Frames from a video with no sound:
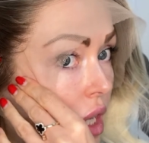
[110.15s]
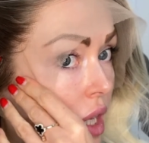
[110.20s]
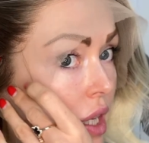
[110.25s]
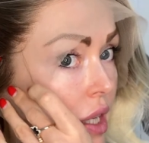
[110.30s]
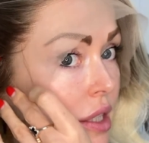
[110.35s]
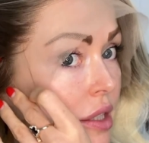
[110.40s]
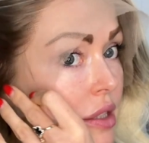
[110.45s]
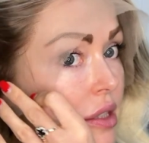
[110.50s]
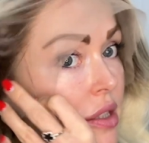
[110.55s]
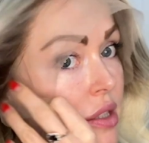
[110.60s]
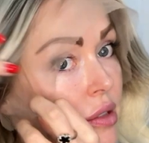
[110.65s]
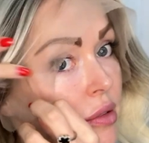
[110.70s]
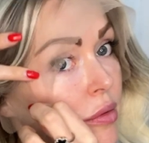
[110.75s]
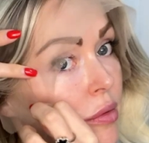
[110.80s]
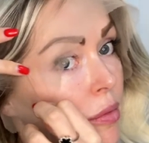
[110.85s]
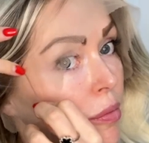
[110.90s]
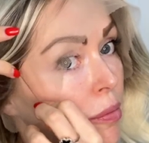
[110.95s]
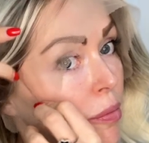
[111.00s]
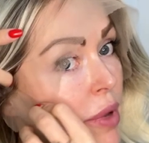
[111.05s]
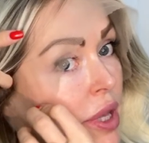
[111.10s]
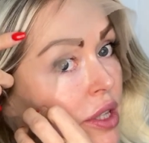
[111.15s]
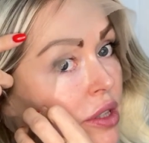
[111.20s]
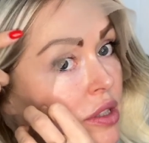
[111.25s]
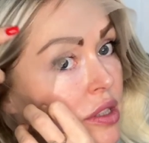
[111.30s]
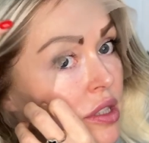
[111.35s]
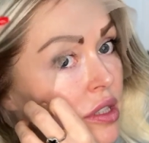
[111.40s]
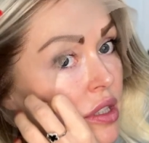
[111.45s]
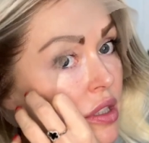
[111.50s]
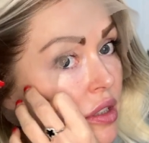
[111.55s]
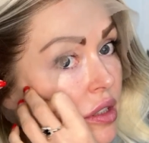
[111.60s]
and
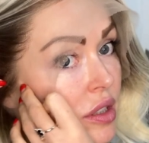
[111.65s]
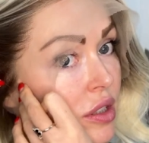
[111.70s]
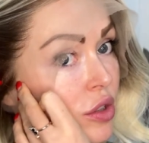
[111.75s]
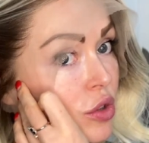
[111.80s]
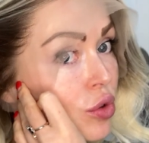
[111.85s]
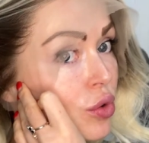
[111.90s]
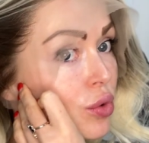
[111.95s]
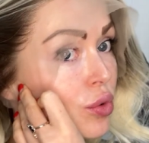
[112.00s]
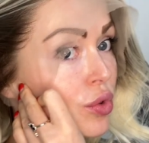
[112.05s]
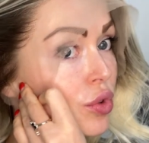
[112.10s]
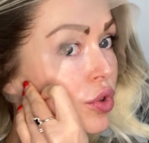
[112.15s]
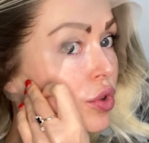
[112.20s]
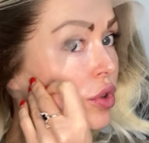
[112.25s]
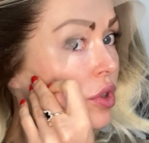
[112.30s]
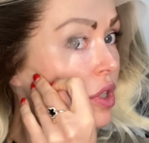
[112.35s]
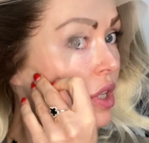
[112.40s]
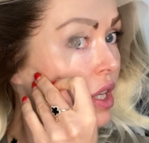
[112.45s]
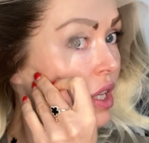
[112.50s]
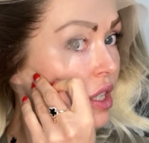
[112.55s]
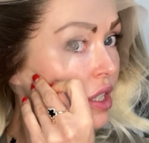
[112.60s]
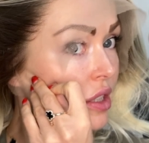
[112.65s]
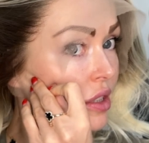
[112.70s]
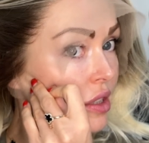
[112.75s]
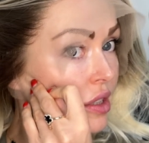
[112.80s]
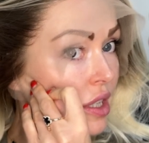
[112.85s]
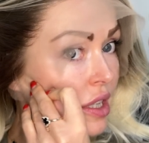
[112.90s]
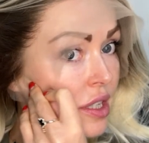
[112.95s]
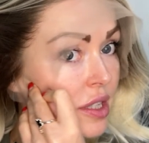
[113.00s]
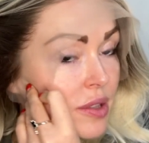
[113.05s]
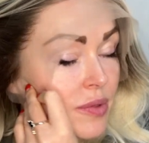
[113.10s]
melt into your
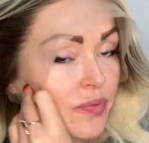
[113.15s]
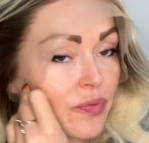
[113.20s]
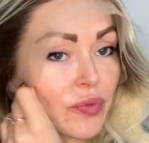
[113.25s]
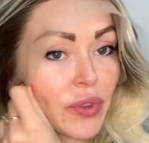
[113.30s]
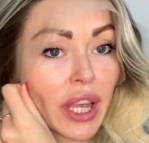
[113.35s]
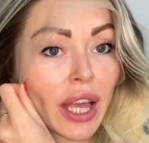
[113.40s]
hairline